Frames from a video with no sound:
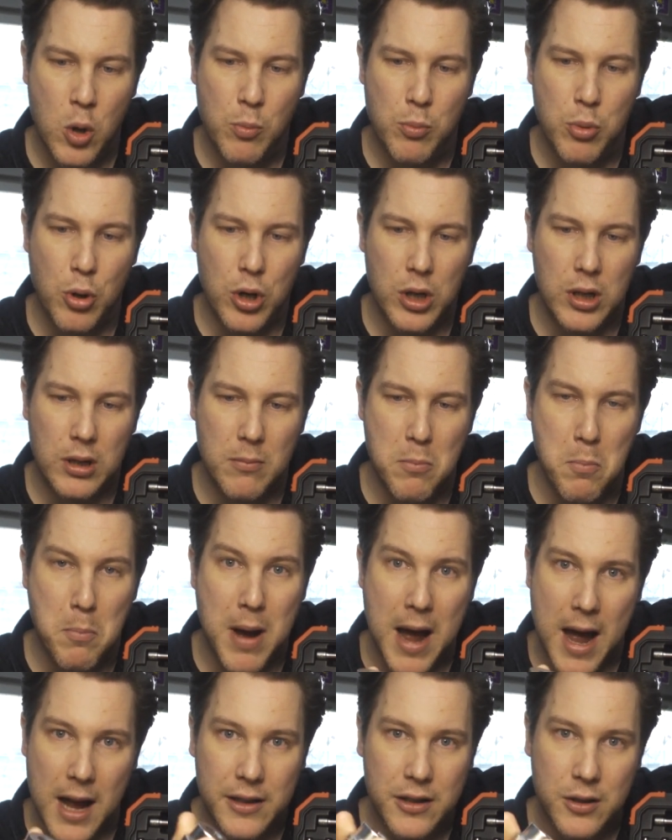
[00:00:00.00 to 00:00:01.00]
but
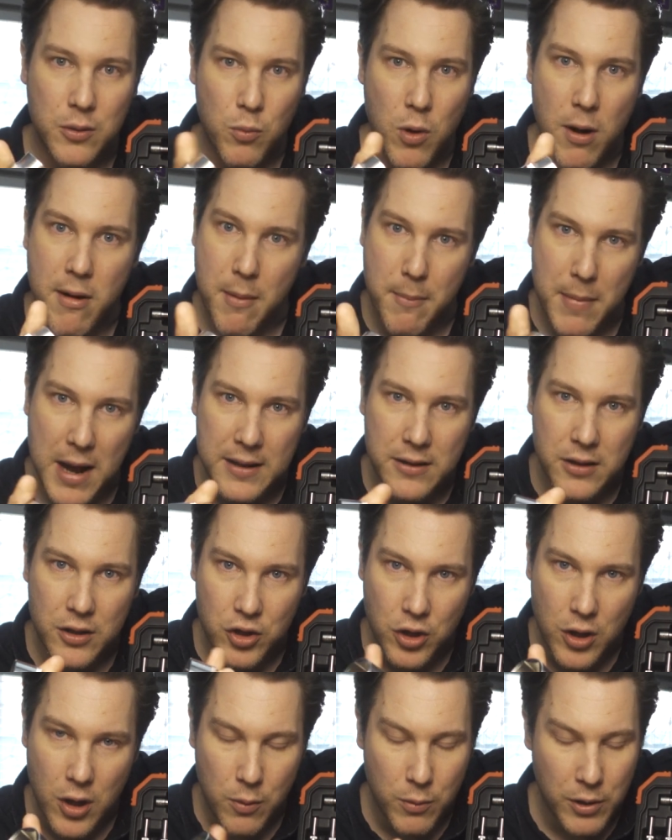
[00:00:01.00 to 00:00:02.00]
matte where it matters,
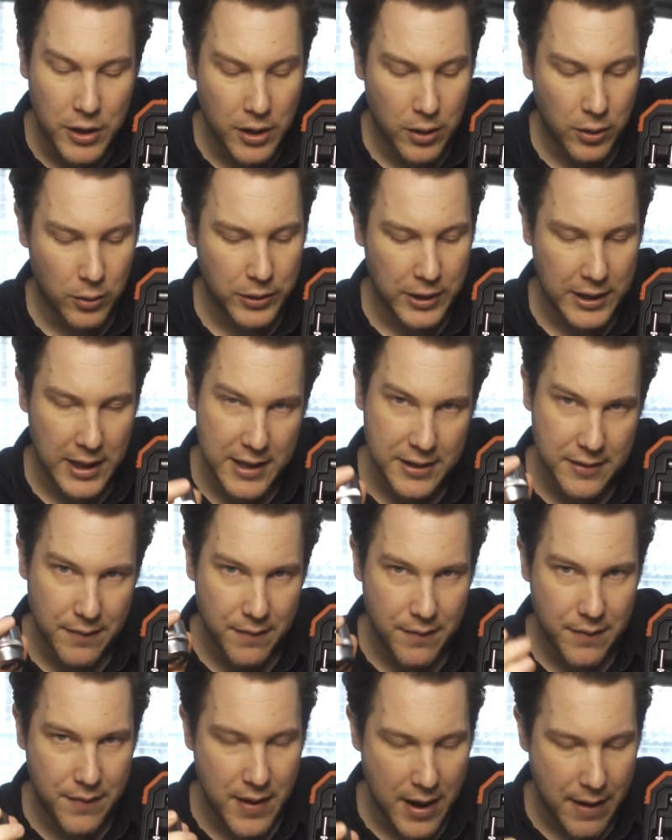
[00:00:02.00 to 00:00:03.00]
you know, where you're holding it, is a
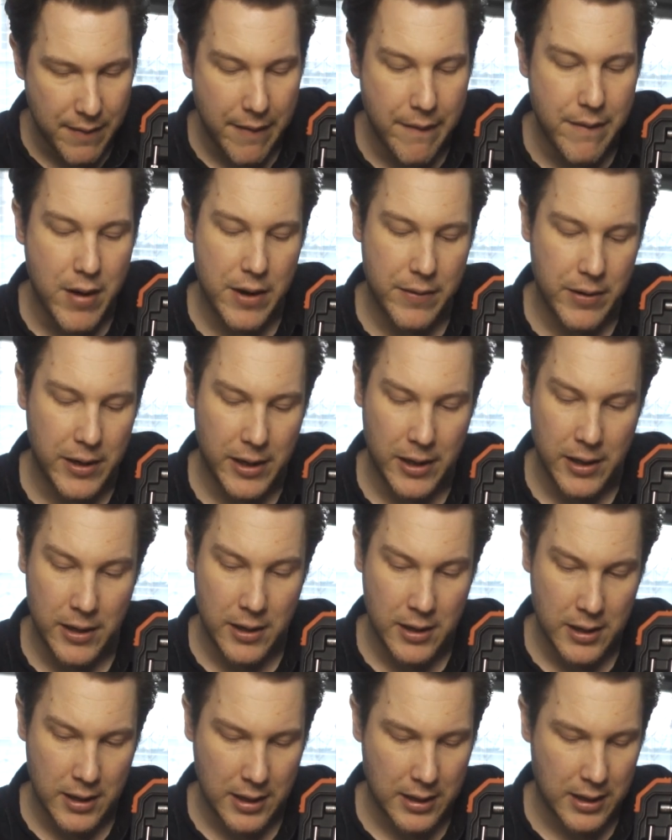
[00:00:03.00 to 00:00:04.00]
very, very
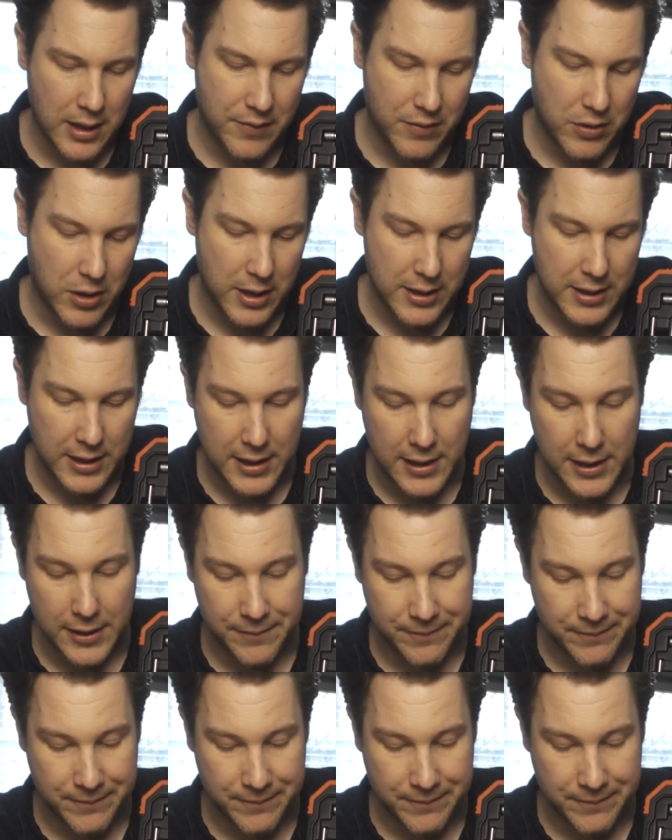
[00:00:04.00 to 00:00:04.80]
clever idea.